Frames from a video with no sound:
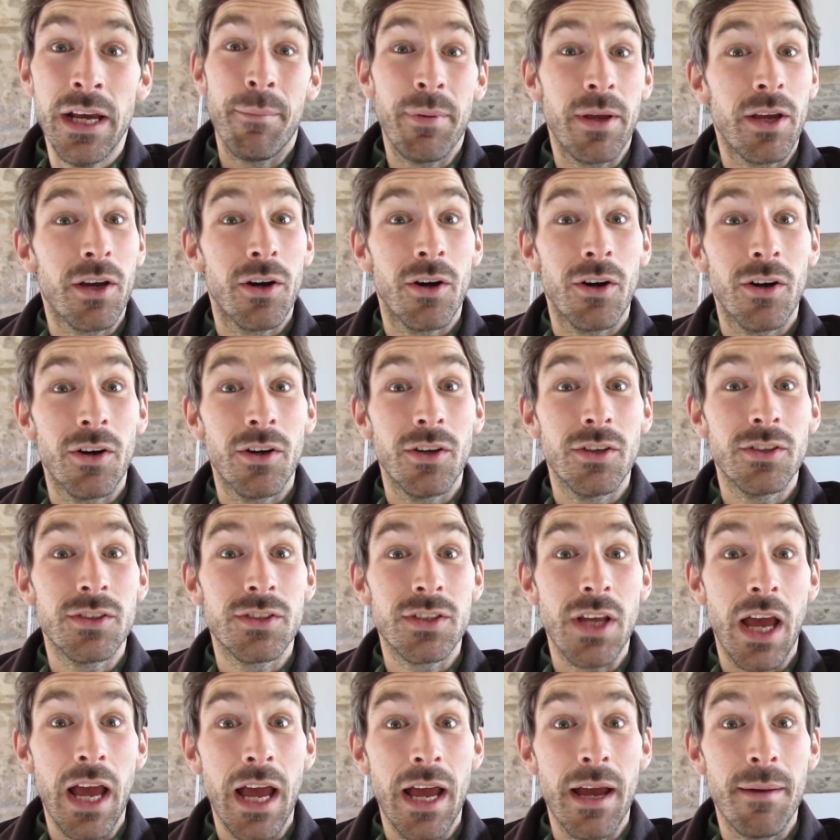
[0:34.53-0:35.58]

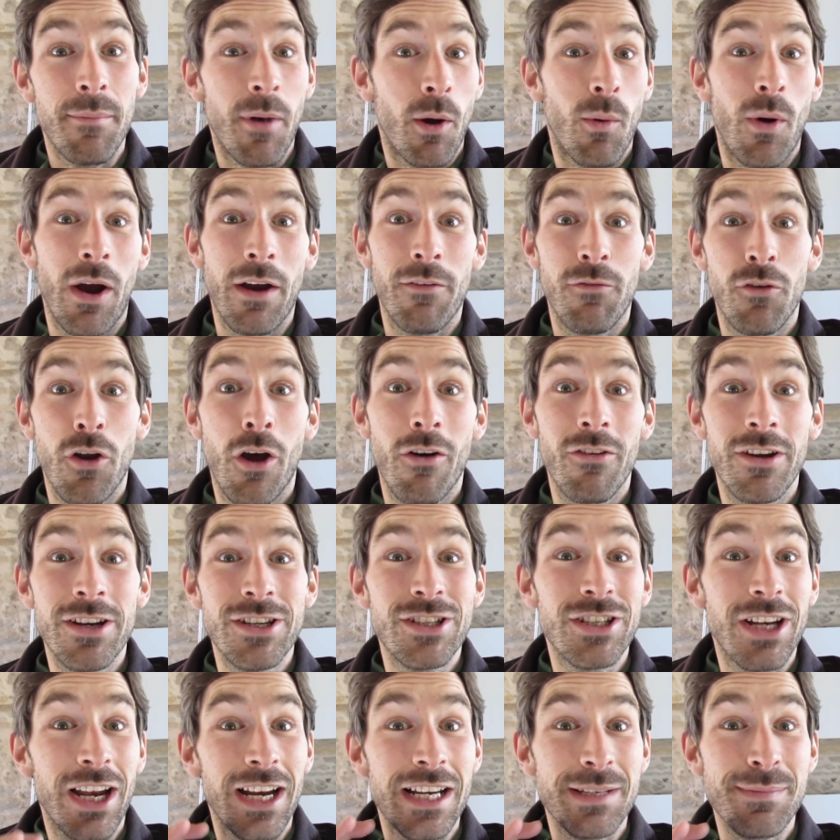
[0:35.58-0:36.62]
because my wife Lauren,
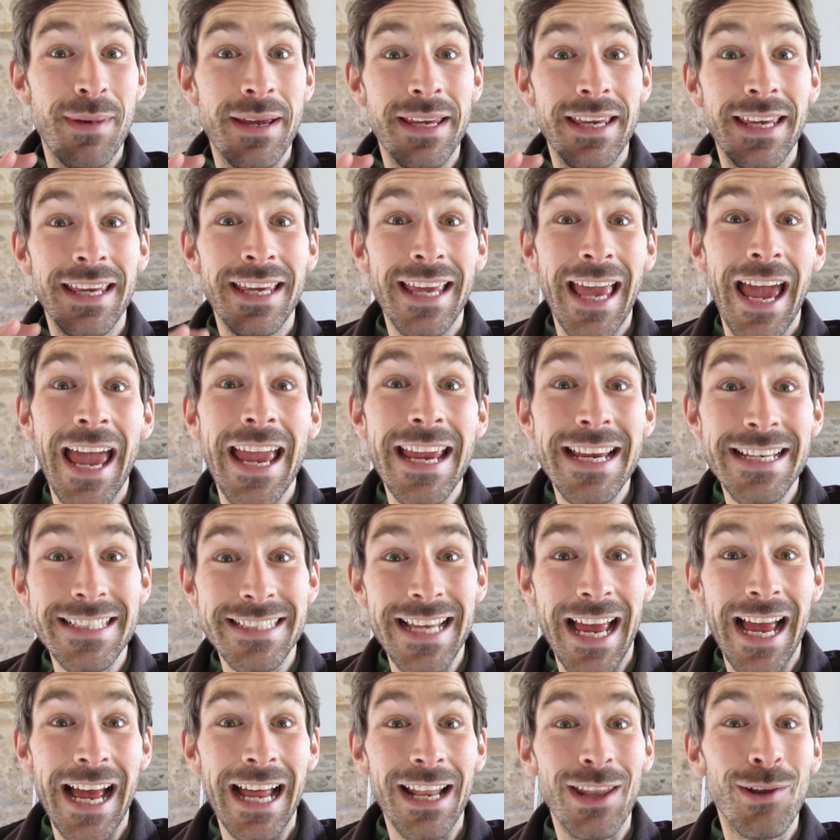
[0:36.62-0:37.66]
she likes making cakes,
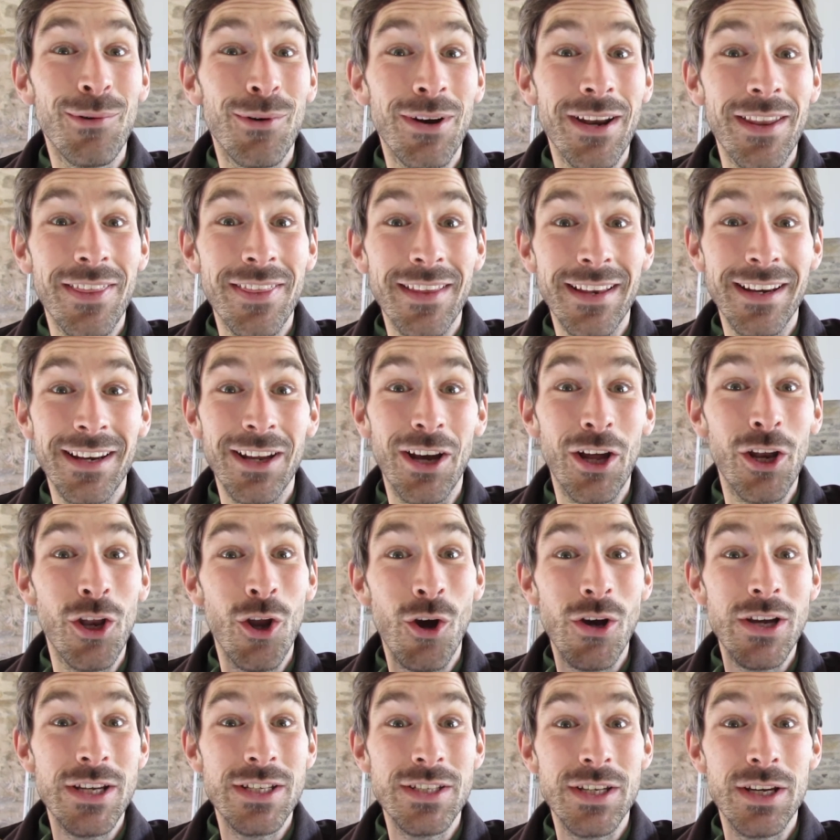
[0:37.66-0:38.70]
and the one thing that
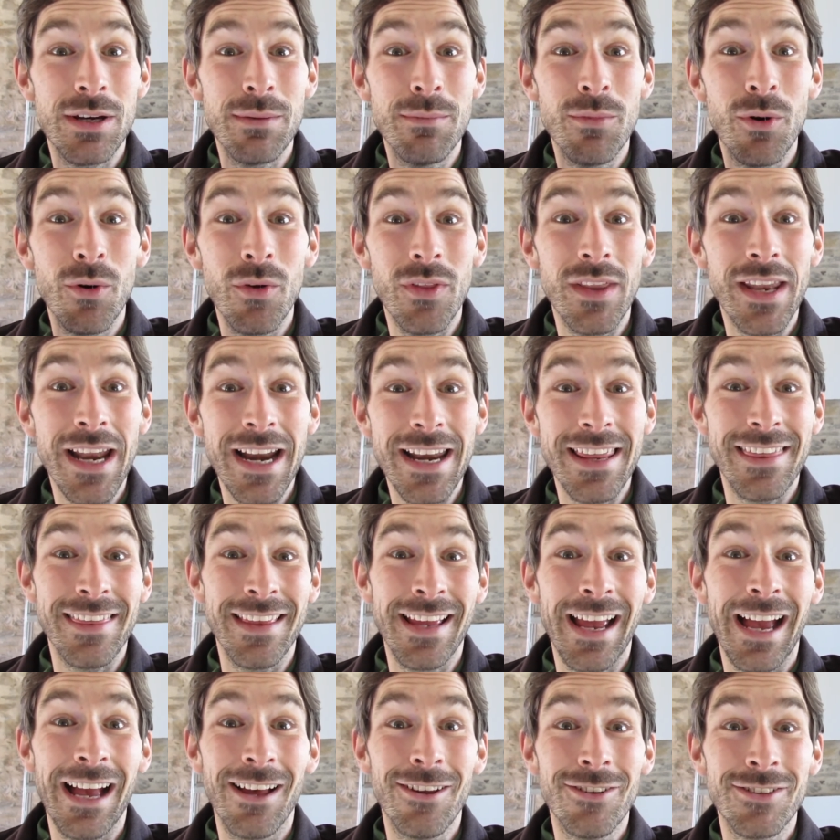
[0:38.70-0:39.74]
annoys her more than
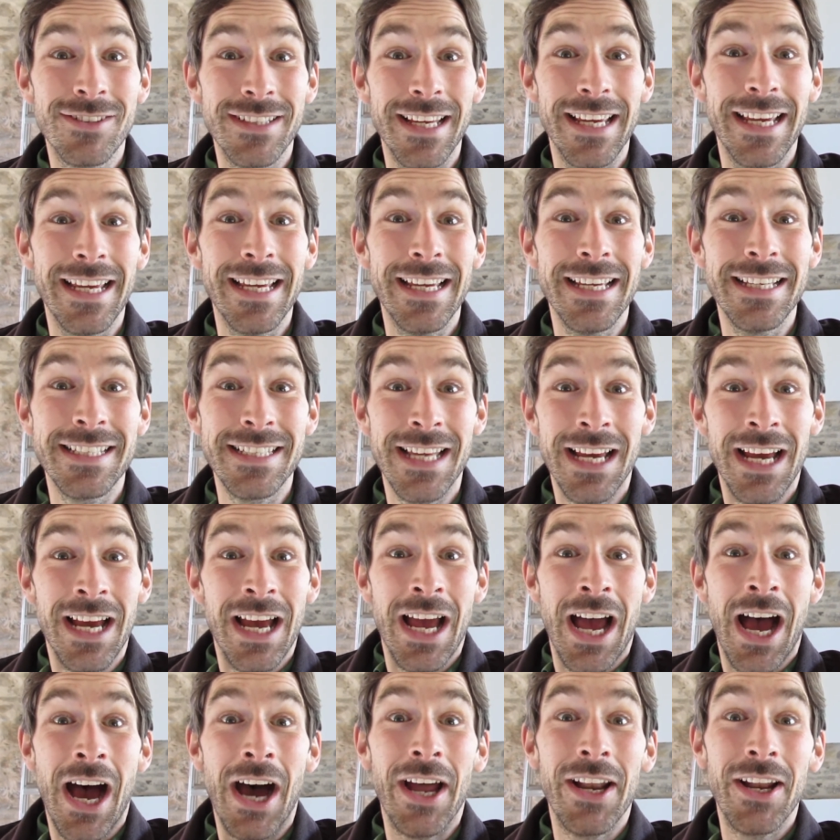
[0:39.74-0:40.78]
anything else is
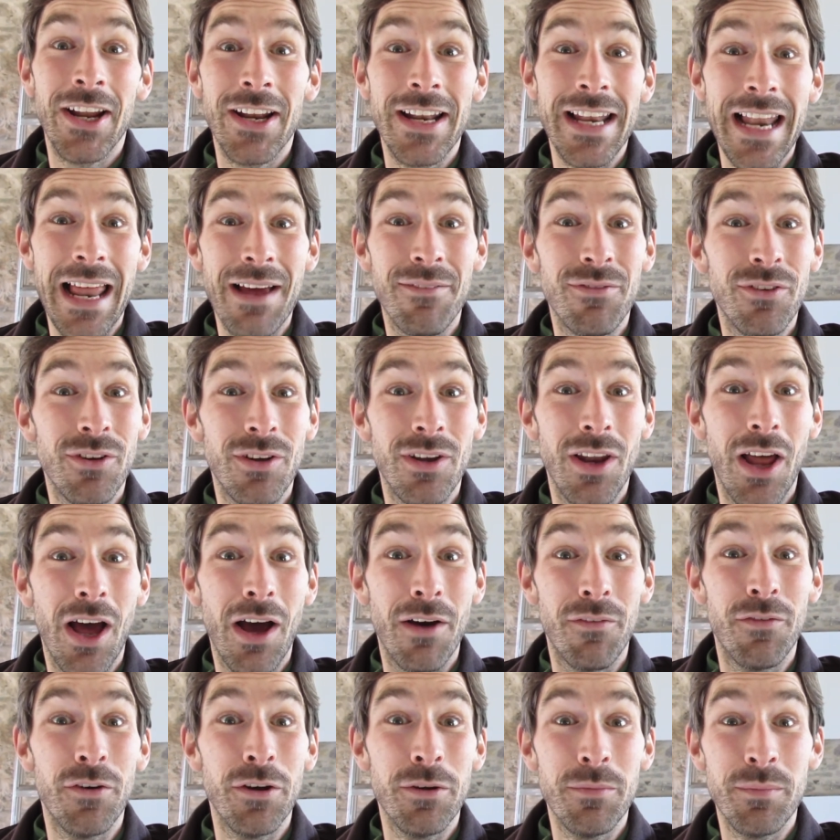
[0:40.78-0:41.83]
an unlevel
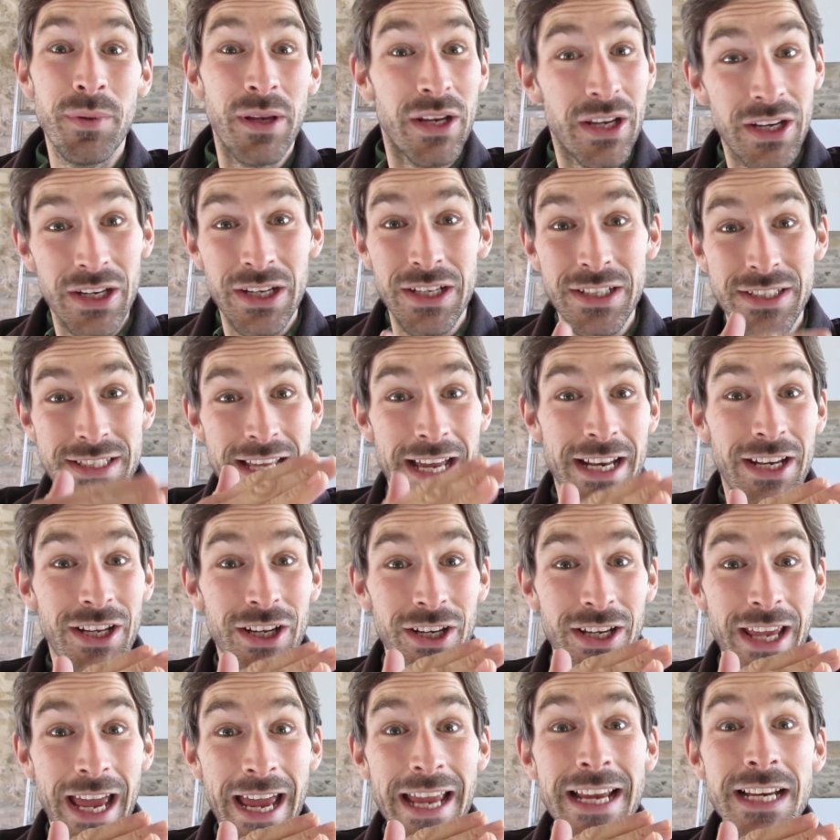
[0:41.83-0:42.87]
oven, because then
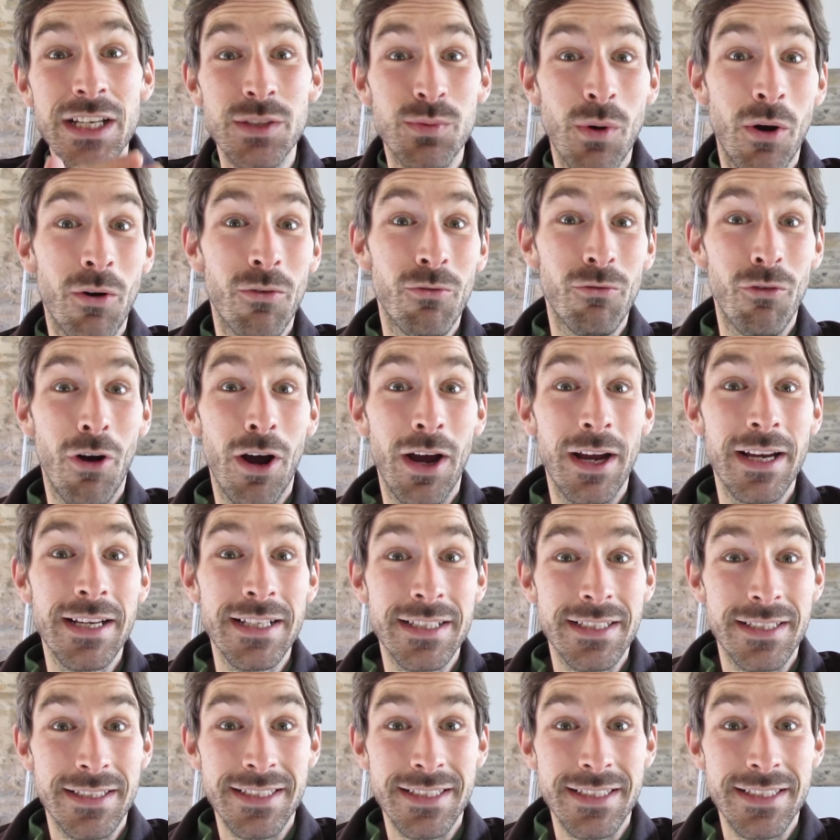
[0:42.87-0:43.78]
her cakes won't rise